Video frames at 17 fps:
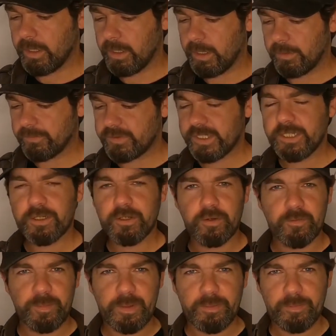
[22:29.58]
I've seen a lot
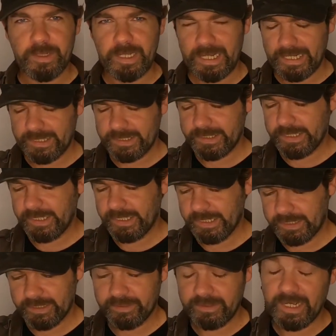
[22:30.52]
of people asking,
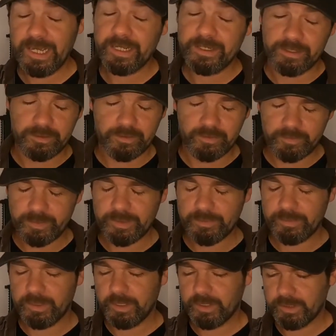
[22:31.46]
and I had a lot of
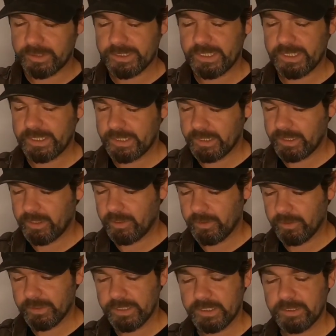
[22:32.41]
people asking,
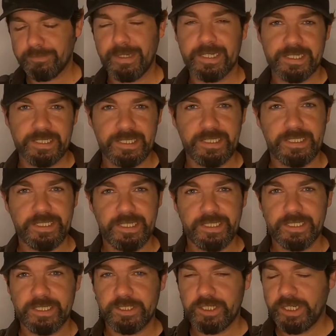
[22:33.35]
are these magazines
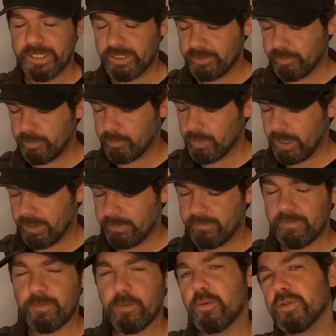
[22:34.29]
interchangeable?
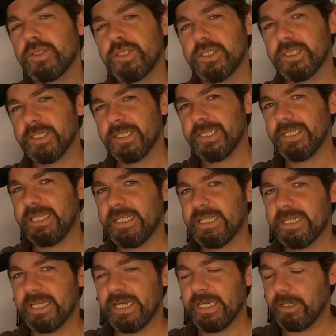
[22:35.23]

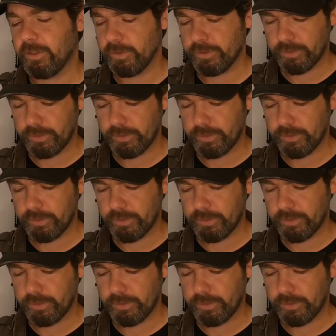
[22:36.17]
Unfortunately, they are